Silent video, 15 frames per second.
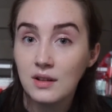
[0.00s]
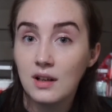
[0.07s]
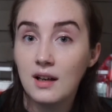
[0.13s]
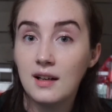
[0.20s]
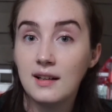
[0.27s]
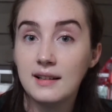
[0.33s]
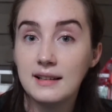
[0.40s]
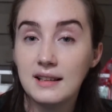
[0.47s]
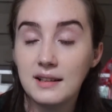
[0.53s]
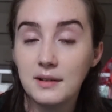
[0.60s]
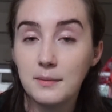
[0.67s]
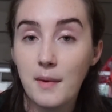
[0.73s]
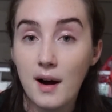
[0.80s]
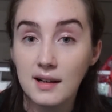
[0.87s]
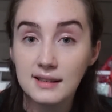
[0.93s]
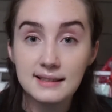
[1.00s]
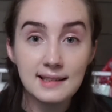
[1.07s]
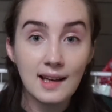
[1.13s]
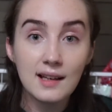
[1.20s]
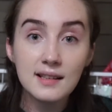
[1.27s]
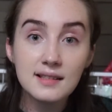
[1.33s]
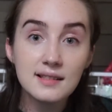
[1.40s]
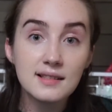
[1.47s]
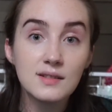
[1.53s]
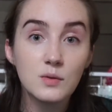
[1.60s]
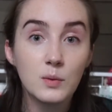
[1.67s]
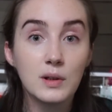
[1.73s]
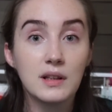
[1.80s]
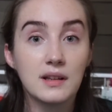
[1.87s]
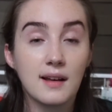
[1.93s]
on the mock test
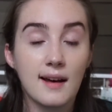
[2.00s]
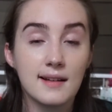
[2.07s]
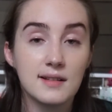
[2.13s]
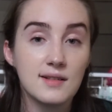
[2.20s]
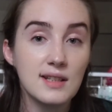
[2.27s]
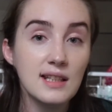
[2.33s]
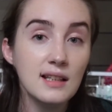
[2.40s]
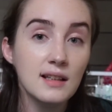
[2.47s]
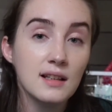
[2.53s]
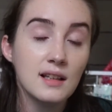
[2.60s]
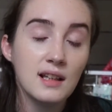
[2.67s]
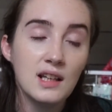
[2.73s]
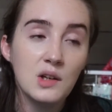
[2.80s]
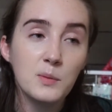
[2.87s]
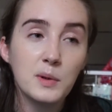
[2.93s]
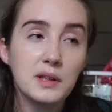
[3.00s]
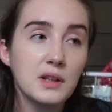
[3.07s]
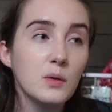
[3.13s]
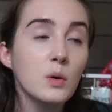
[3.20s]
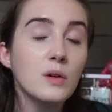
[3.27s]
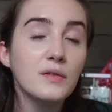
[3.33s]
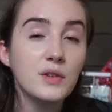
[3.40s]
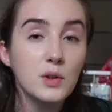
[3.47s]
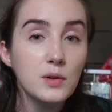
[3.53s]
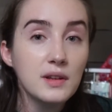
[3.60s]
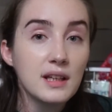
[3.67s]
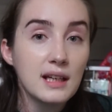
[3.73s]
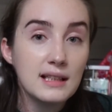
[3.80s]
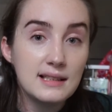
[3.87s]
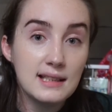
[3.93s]
with kanji, but there were a few
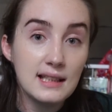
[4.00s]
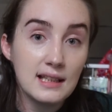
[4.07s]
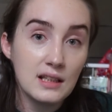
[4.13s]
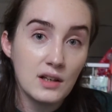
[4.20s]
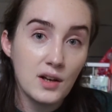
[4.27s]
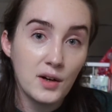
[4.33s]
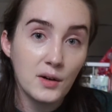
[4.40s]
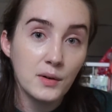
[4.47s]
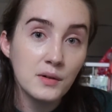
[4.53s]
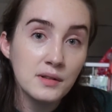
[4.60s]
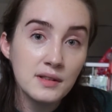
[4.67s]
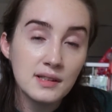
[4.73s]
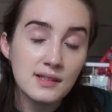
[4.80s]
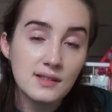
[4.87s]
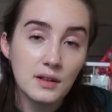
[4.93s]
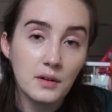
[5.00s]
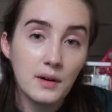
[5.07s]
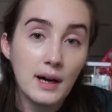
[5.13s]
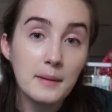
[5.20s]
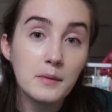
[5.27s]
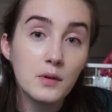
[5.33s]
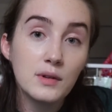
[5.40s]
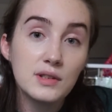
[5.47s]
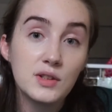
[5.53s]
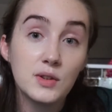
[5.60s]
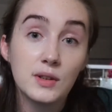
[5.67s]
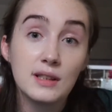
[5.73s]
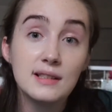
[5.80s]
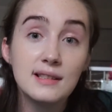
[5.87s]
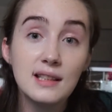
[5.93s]
that I didn't know. So I'm going to
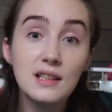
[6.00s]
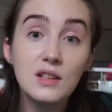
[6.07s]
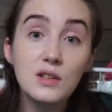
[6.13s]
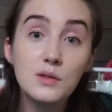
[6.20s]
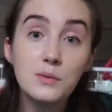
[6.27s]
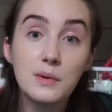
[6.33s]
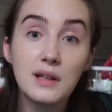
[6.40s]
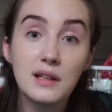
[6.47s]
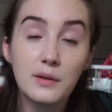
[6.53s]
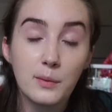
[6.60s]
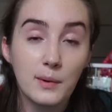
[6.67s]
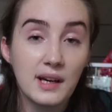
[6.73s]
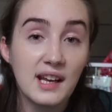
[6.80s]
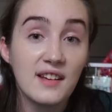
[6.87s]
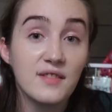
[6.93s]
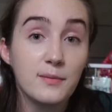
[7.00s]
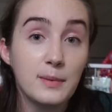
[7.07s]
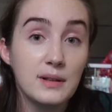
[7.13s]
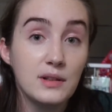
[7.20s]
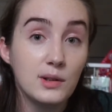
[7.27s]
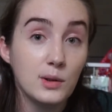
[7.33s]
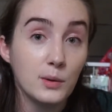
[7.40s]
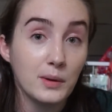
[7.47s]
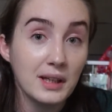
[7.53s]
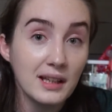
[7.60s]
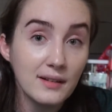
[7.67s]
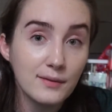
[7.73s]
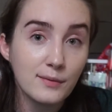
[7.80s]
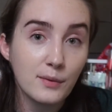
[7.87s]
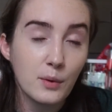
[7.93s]
continue with what I've been
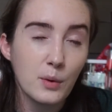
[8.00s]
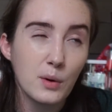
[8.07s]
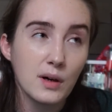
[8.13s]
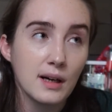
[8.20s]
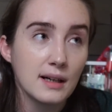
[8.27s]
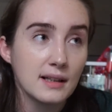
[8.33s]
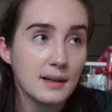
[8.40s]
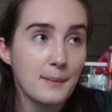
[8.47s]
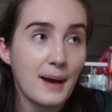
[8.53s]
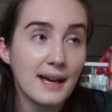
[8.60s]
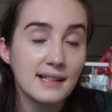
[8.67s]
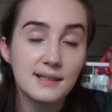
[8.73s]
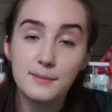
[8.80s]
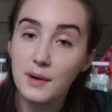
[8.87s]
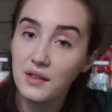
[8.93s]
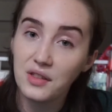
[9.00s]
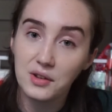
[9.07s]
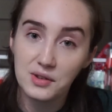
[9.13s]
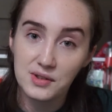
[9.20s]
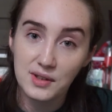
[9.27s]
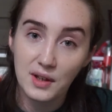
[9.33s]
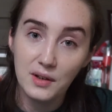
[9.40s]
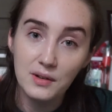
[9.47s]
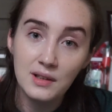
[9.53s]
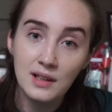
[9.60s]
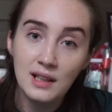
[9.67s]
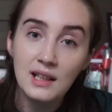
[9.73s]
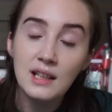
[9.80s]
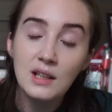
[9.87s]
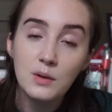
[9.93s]
doing for the past month or so,
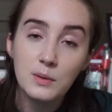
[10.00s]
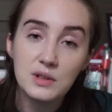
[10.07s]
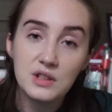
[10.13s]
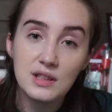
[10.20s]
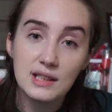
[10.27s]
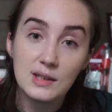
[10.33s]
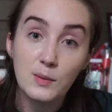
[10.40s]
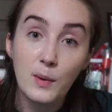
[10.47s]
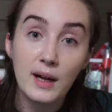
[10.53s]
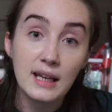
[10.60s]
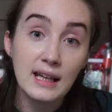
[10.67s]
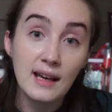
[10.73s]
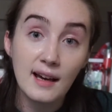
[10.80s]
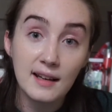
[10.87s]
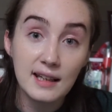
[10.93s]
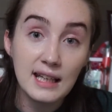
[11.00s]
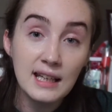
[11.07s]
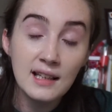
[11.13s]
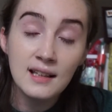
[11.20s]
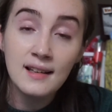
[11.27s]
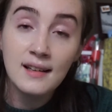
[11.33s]
which is wanikani.